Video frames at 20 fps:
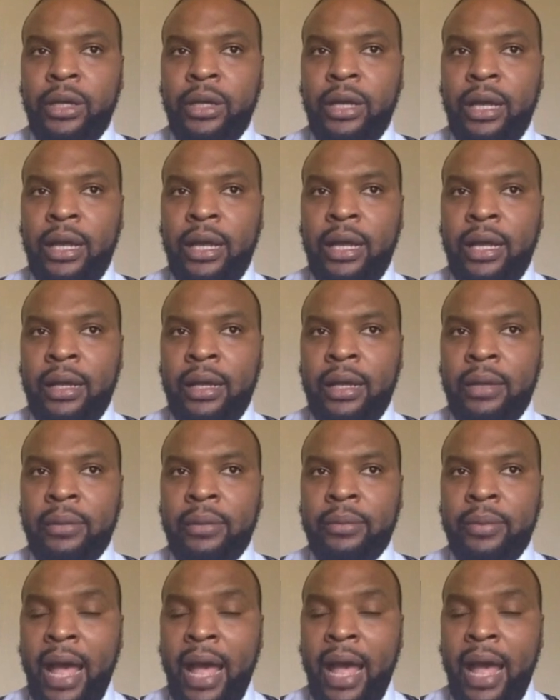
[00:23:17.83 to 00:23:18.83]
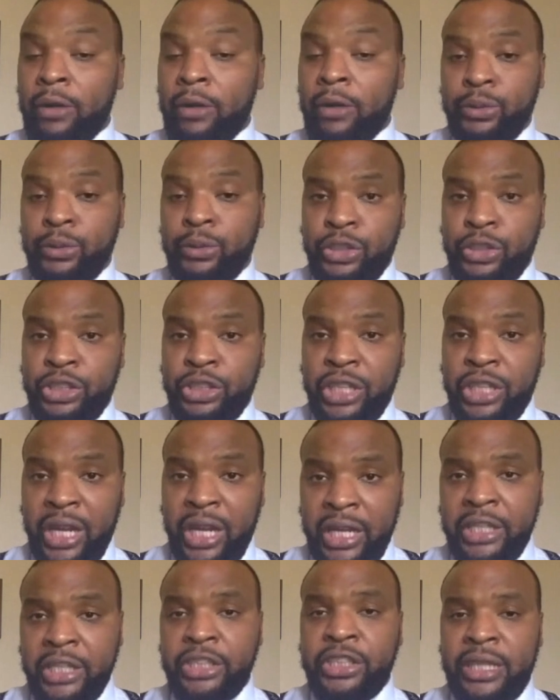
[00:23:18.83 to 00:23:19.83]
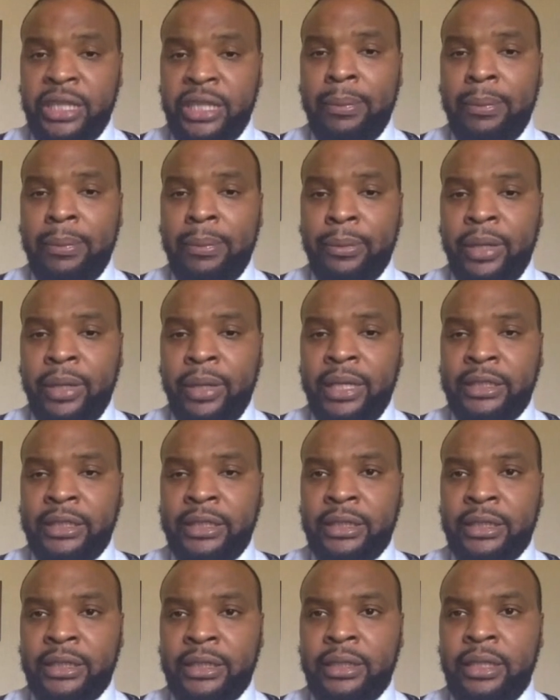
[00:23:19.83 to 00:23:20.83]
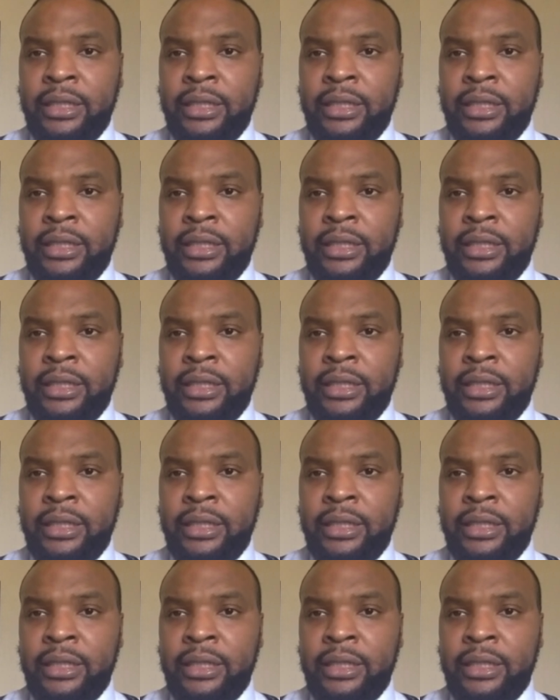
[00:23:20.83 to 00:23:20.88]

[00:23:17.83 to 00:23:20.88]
how to change its operation,